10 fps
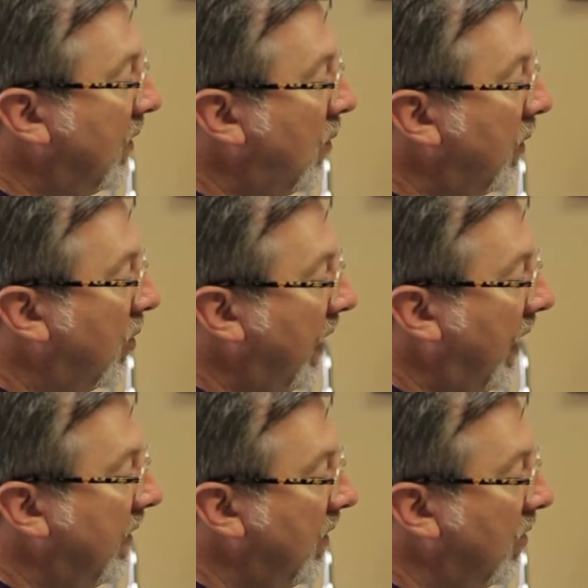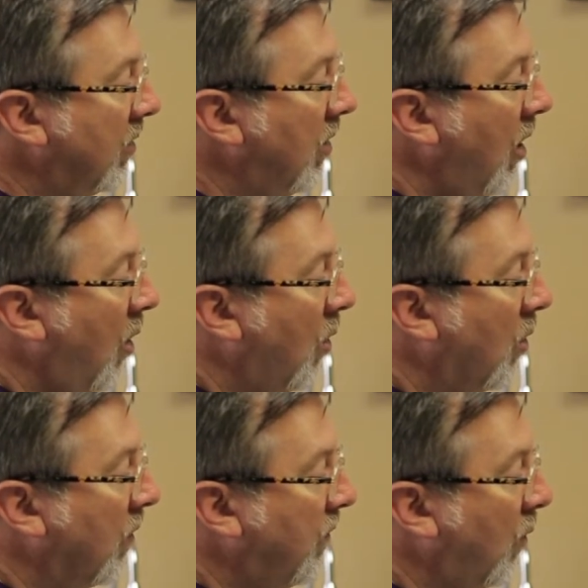in what we call anterior
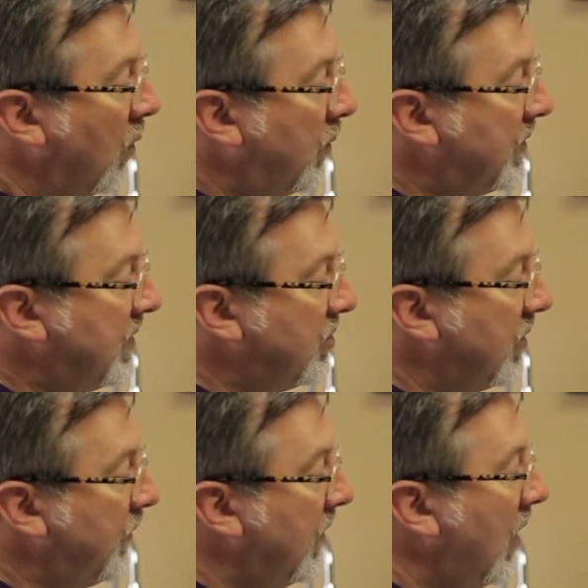or forward position.